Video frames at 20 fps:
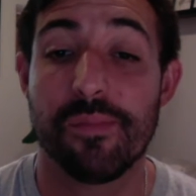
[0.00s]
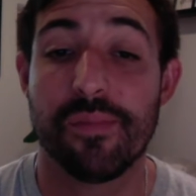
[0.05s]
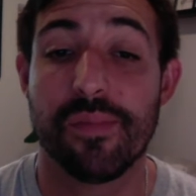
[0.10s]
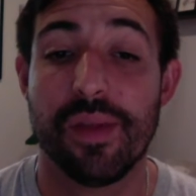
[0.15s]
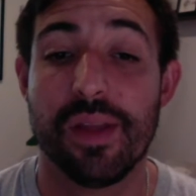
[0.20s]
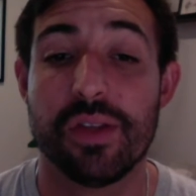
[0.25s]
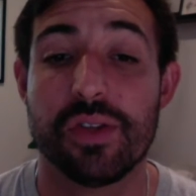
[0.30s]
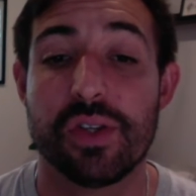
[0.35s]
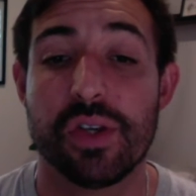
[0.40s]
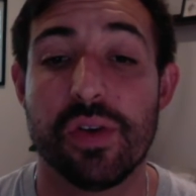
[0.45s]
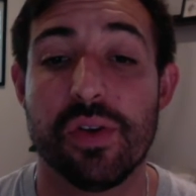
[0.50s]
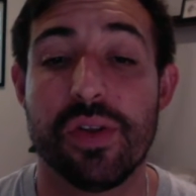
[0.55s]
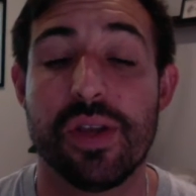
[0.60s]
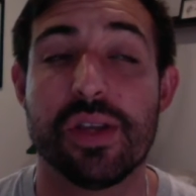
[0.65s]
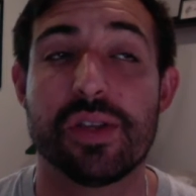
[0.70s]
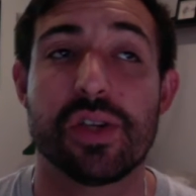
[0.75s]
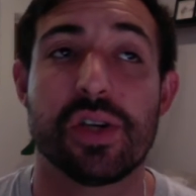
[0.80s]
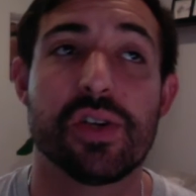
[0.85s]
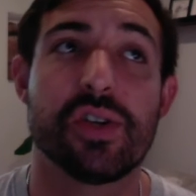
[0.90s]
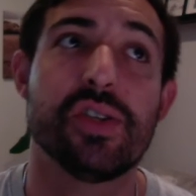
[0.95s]
And so
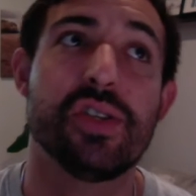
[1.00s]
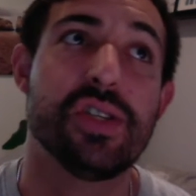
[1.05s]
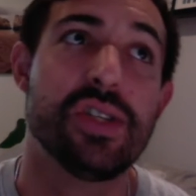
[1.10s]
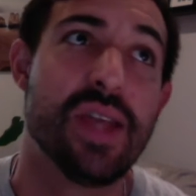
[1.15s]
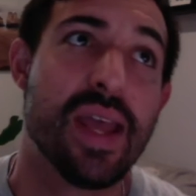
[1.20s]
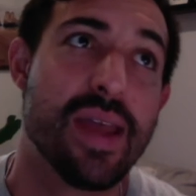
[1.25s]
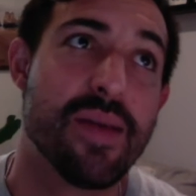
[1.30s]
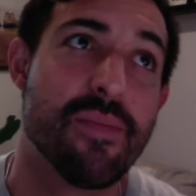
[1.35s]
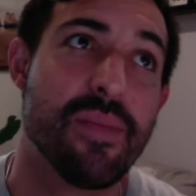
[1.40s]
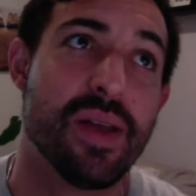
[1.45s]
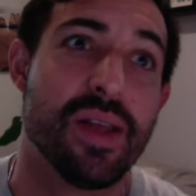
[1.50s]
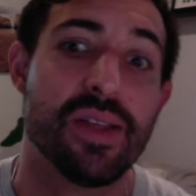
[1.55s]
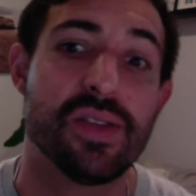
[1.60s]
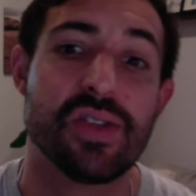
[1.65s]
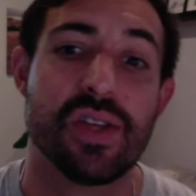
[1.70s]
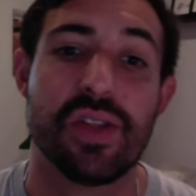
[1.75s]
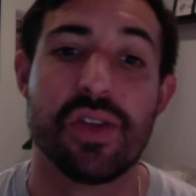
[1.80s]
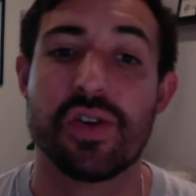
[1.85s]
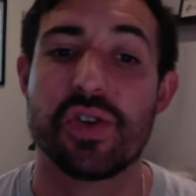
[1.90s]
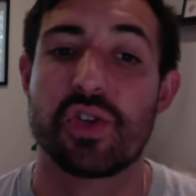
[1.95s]
these are statements
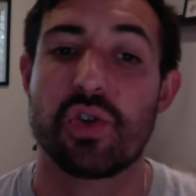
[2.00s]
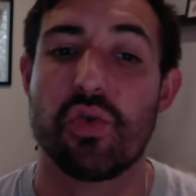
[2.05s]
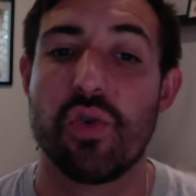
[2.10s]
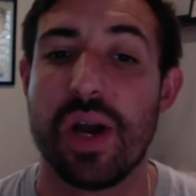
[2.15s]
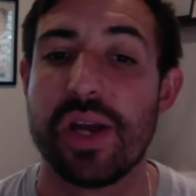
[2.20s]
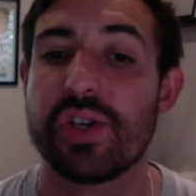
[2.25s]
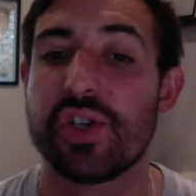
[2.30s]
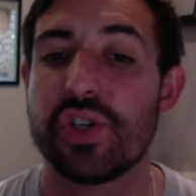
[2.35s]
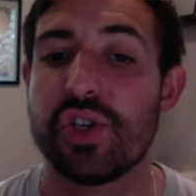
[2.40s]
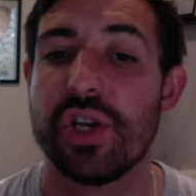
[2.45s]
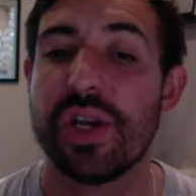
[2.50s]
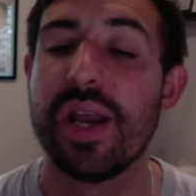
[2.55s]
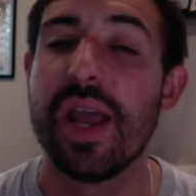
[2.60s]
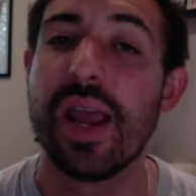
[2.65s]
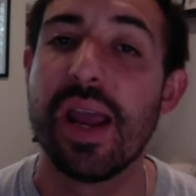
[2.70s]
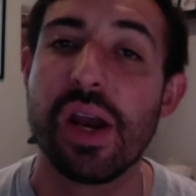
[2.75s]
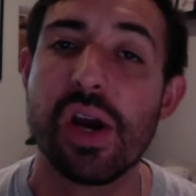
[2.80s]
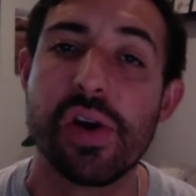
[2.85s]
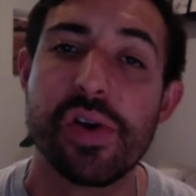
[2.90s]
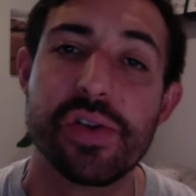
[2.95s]
and there's
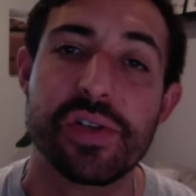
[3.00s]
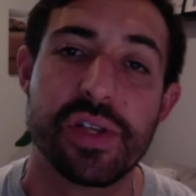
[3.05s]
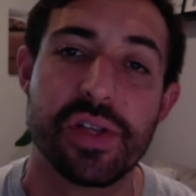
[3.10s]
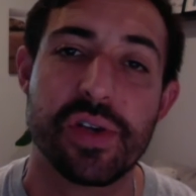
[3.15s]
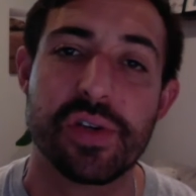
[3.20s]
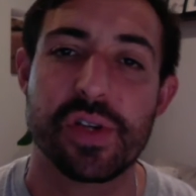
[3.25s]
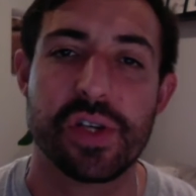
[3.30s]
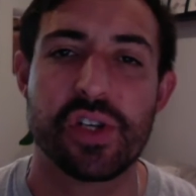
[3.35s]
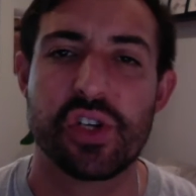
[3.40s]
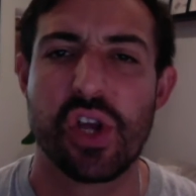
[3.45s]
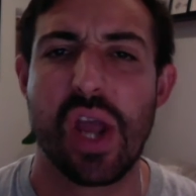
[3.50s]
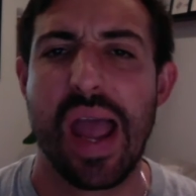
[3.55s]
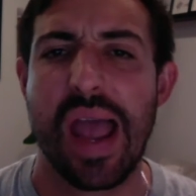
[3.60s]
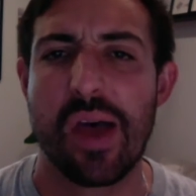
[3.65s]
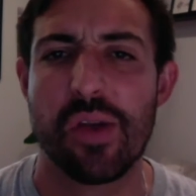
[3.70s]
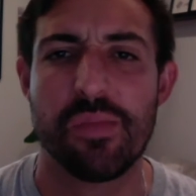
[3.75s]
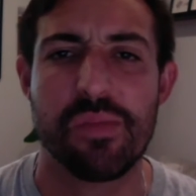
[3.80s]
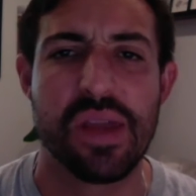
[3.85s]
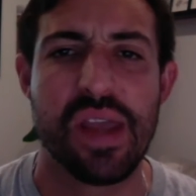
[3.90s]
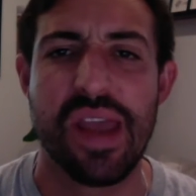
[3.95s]
questionnaires and there's a
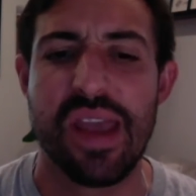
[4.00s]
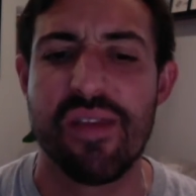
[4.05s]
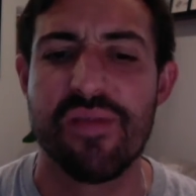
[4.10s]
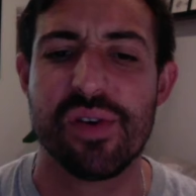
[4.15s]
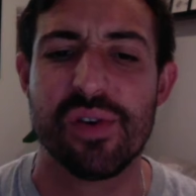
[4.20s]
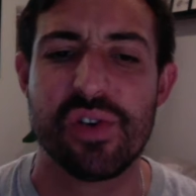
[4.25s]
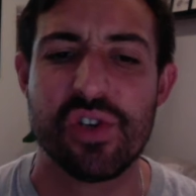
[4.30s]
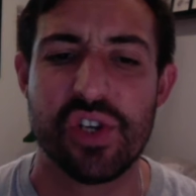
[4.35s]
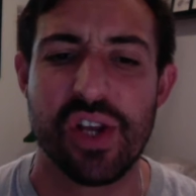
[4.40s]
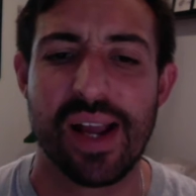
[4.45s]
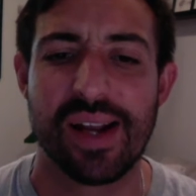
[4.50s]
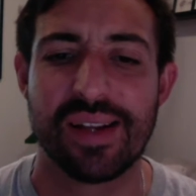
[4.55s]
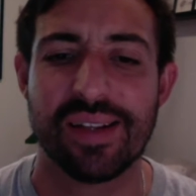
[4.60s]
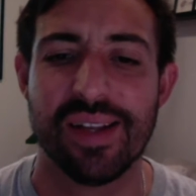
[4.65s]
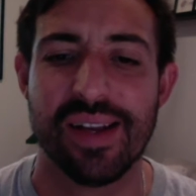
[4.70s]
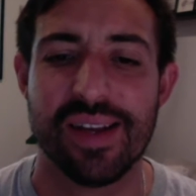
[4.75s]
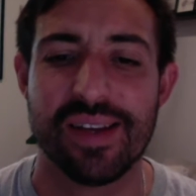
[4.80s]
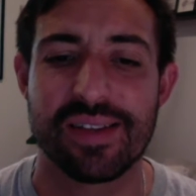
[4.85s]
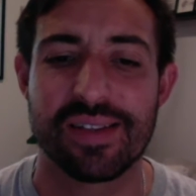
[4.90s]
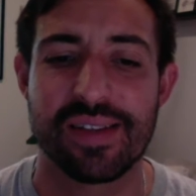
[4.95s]
child behavior
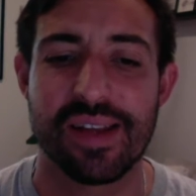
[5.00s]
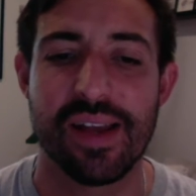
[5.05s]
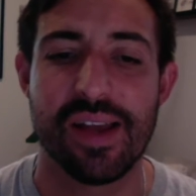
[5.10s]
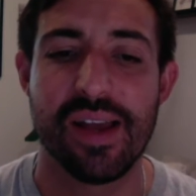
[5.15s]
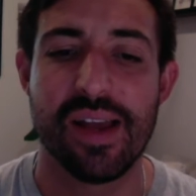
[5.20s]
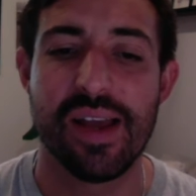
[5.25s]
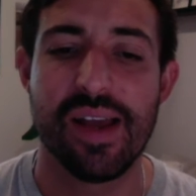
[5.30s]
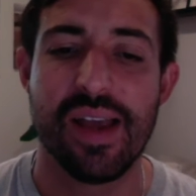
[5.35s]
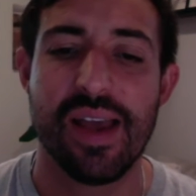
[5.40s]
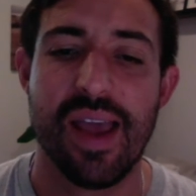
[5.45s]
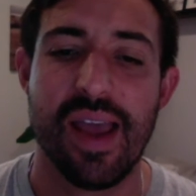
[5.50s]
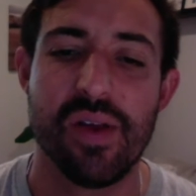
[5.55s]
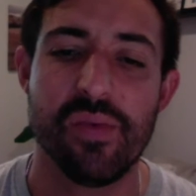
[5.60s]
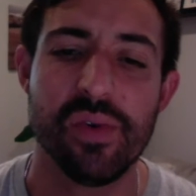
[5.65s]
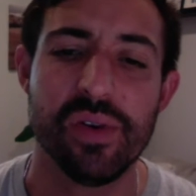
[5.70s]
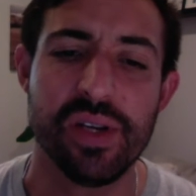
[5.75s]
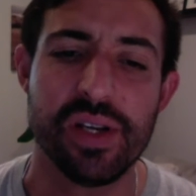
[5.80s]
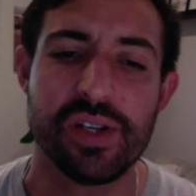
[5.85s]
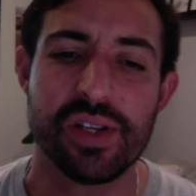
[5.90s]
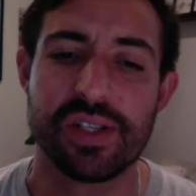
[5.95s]
checklist, and
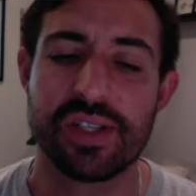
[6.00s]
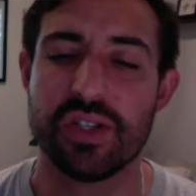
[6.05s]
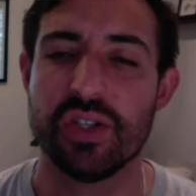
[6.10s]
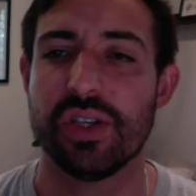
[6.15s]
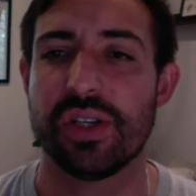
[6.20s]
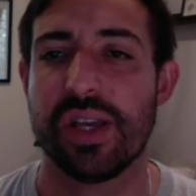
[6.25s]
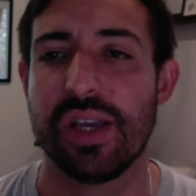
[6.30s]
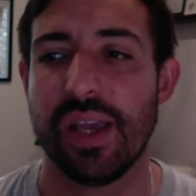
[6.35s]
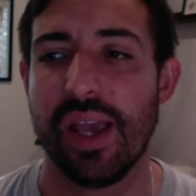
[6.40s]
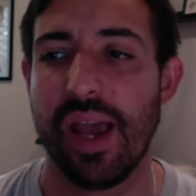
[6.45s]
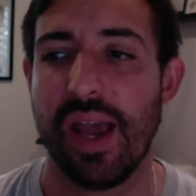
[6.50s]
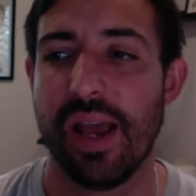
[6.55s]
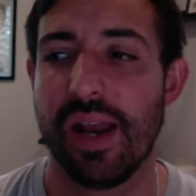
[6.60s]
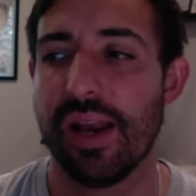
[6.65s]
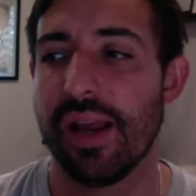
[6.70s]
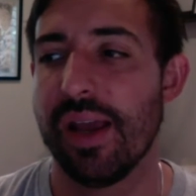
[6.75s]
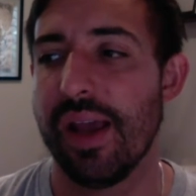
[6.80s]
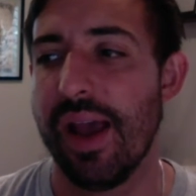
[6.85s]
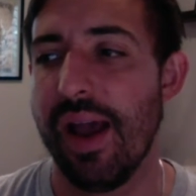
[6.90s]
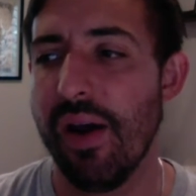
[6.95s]
really just looking at
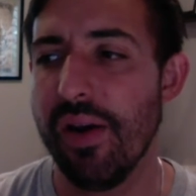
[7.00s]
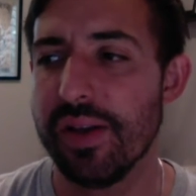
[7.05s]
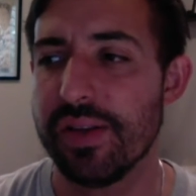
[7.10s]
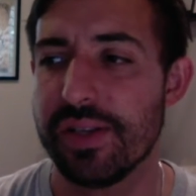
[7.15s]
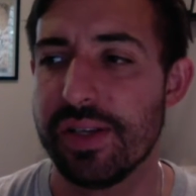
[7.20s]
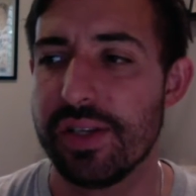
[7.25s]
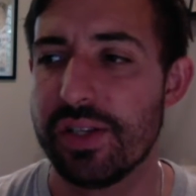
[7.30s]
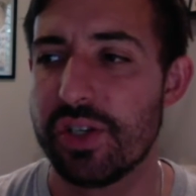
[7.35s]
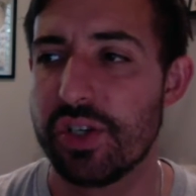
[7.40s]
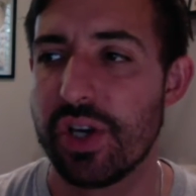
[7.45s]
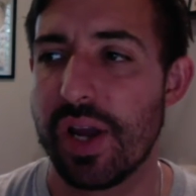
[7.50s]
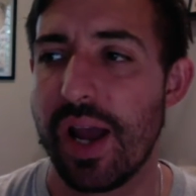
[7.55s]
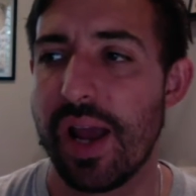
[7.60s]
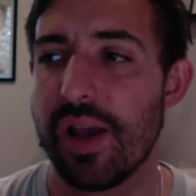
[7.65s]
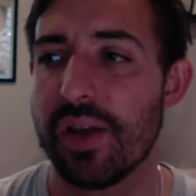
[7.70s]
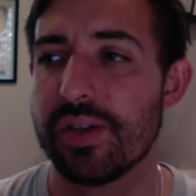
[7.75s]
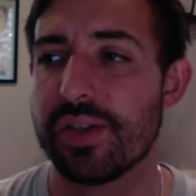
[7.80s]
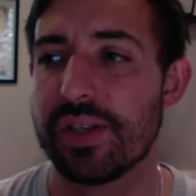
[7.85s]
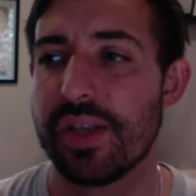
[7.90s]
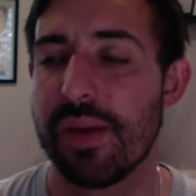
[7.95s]
how does this
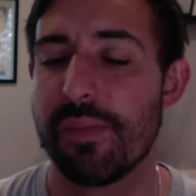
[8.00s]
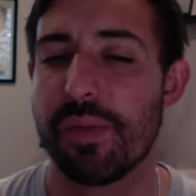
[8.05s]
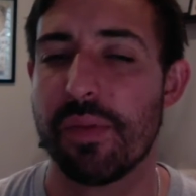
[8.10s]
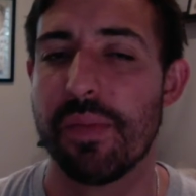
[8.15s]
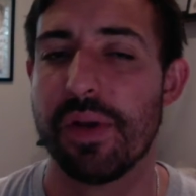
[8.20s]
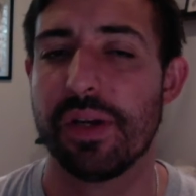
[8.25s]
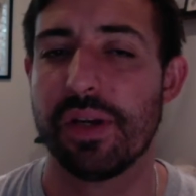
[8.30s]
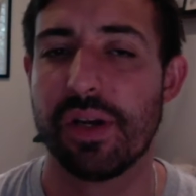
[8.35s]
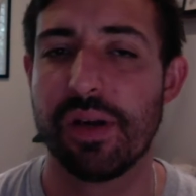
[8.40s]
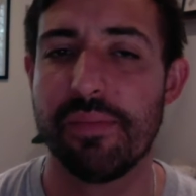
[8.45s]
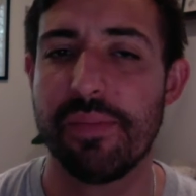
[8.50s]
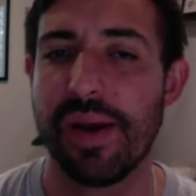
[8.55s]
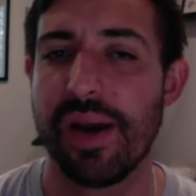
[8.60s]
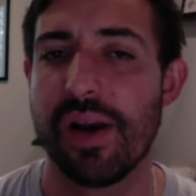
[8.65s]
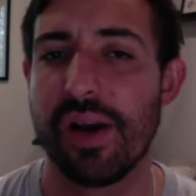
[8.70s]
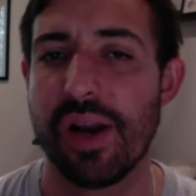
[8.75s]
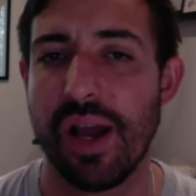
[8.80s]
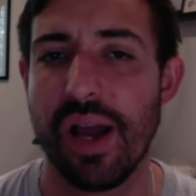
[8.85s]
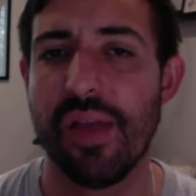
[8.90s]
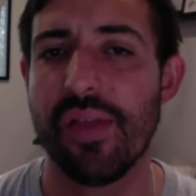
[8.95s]
child's temperament compare
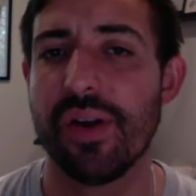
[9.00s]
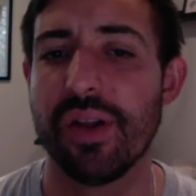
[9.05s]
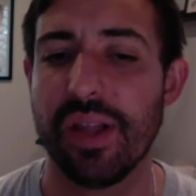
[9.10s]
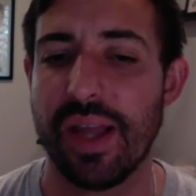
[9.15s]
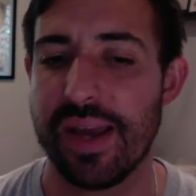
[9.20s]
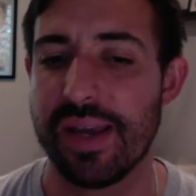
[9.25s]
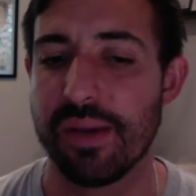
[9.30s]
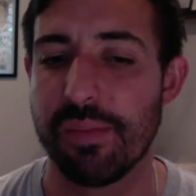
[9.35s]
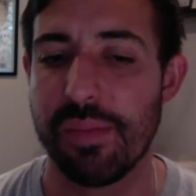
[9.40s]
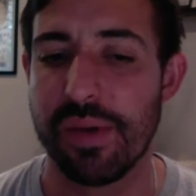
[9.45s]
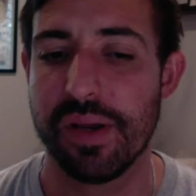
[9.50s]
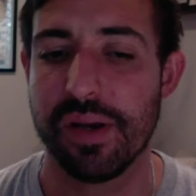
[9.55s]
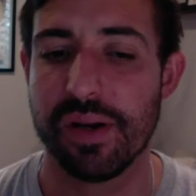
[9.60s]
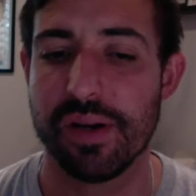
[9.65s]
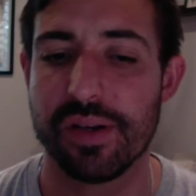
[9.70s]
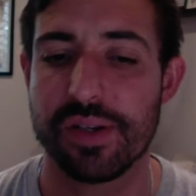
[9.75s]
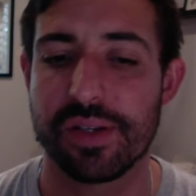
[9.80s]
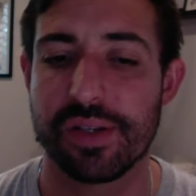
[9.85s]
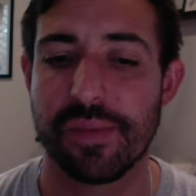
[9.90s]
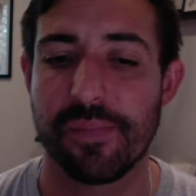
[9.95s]
to other like
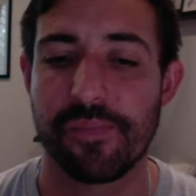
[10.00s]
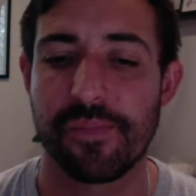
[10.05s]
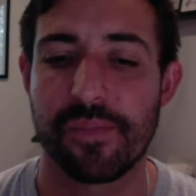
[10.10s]
peers?